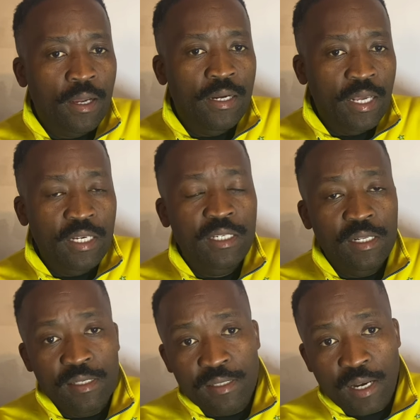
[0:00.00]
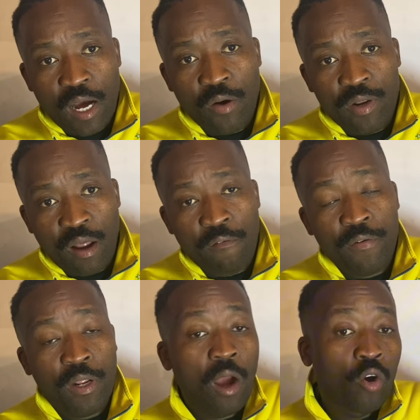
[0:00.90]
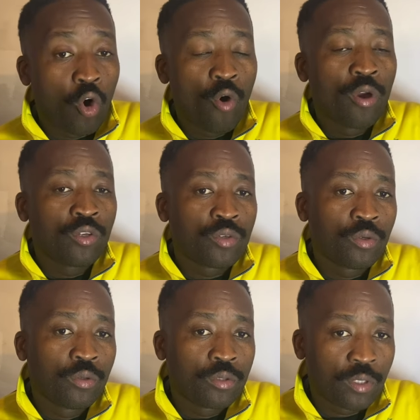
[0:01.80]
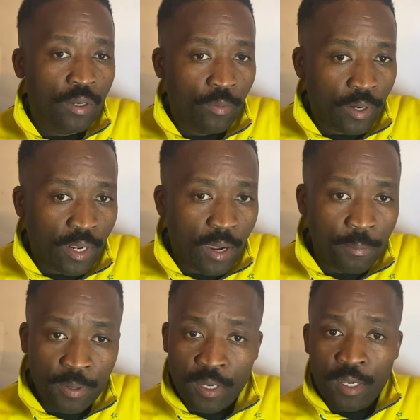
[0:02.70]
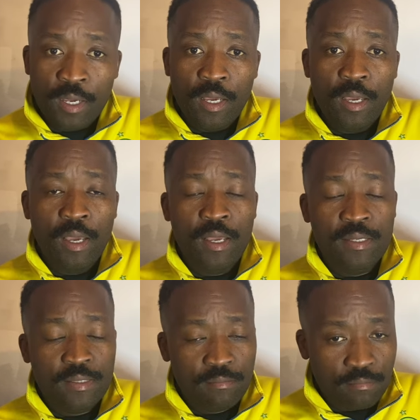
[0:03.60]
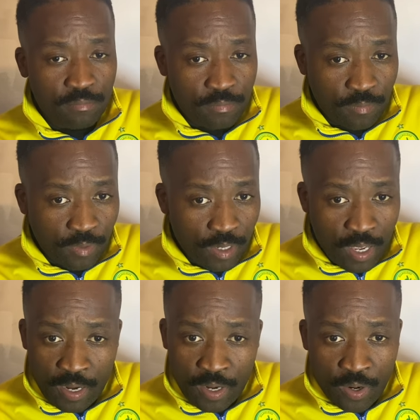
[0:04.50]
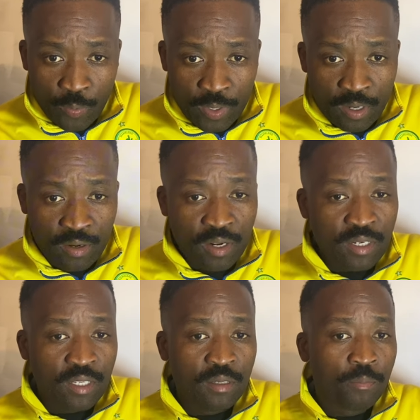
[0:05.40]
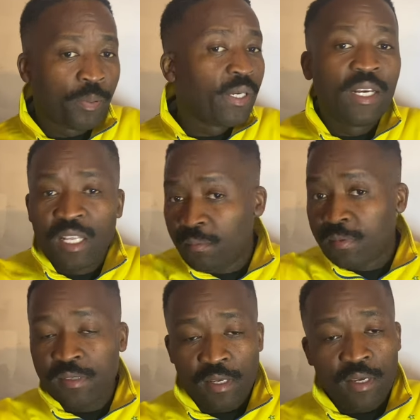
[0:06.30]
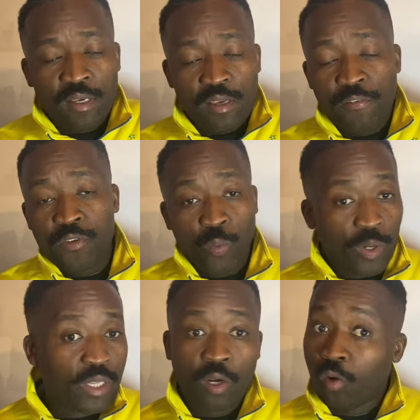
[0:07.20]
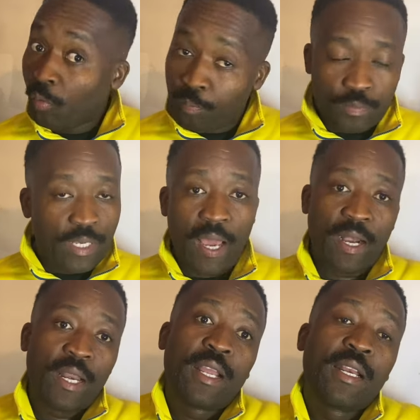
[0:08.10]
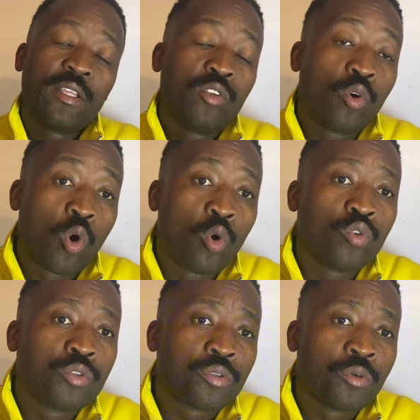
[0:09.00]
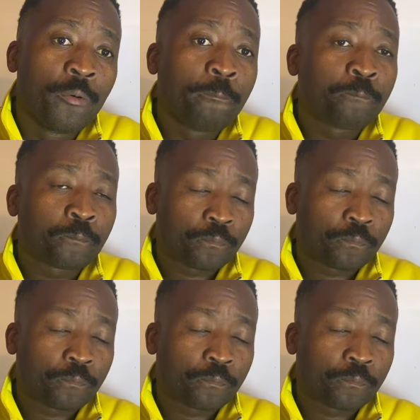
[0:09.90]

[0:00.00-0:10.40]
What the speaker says: nations now in Africa going to the World Cup, and without any prelims, if you win the group directly, you go to